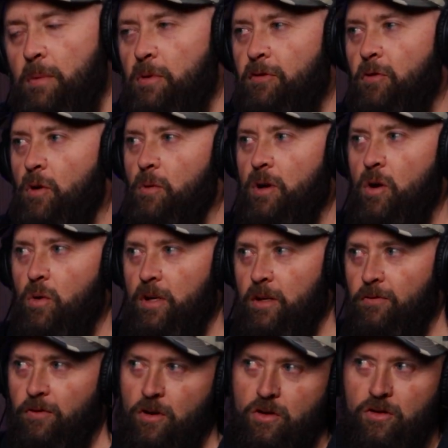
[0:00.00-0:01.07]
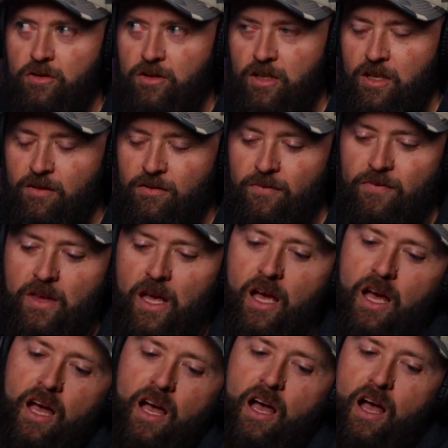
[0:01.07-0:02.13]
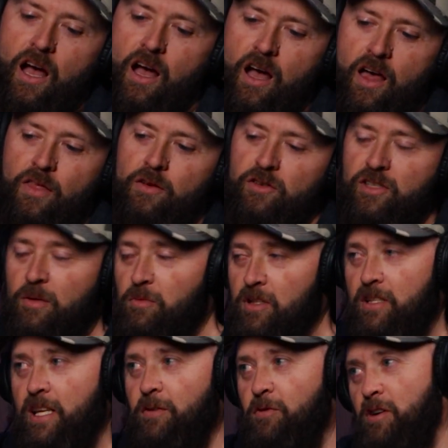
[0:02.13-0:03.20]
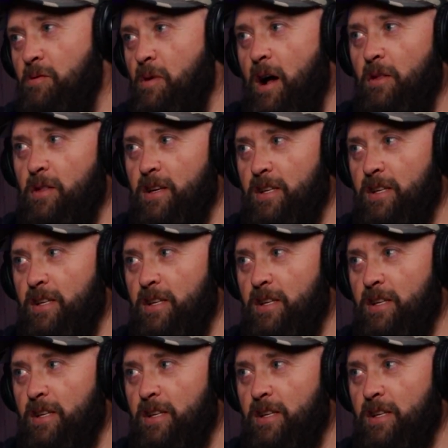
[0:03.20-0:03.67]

And before we go any further, Steve, there's something different about